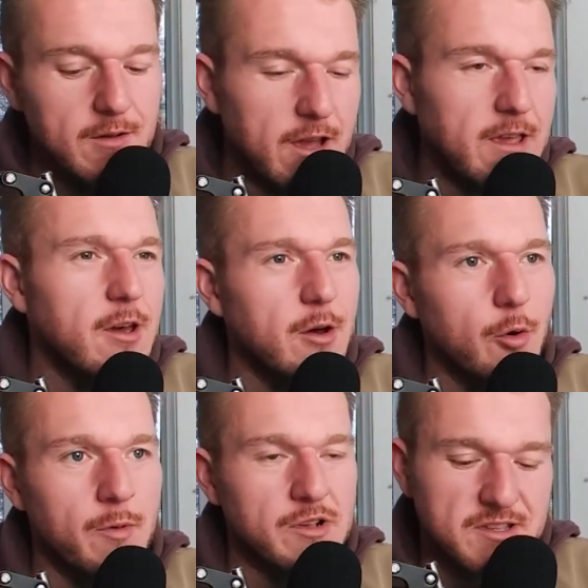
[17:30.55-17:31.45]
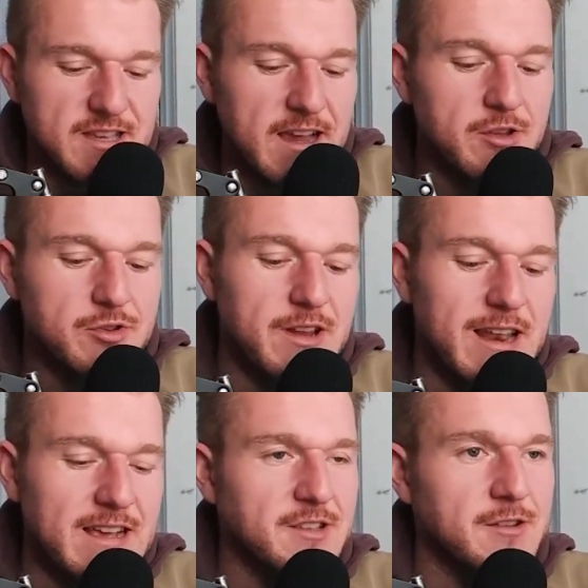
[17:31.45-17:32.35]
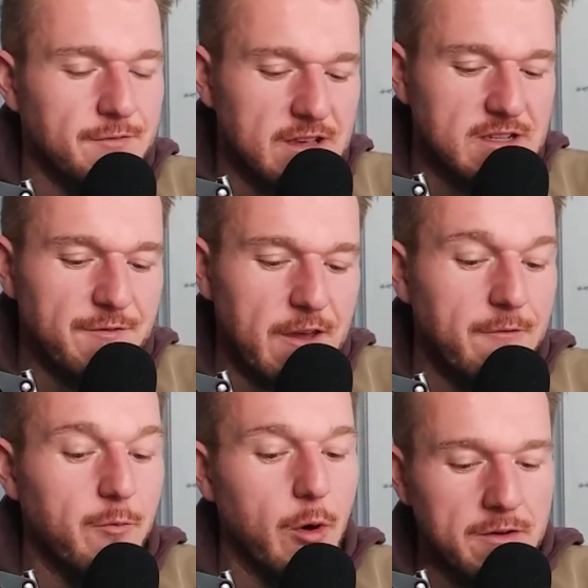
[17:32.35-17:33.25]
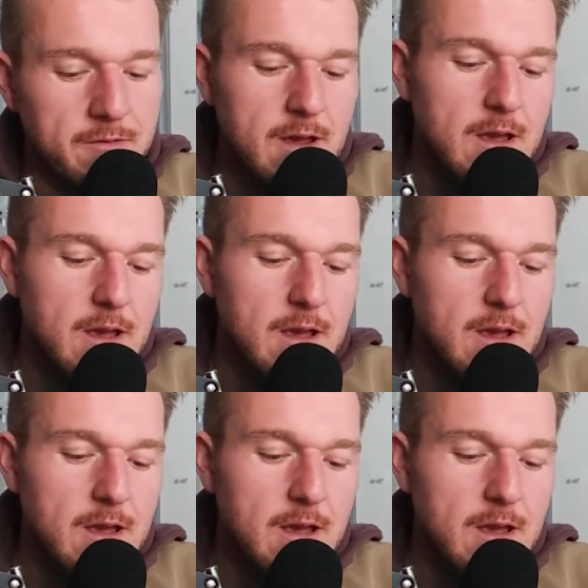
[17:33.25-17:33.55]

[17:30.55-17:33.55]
like a almost a secondary lesson of this fifth one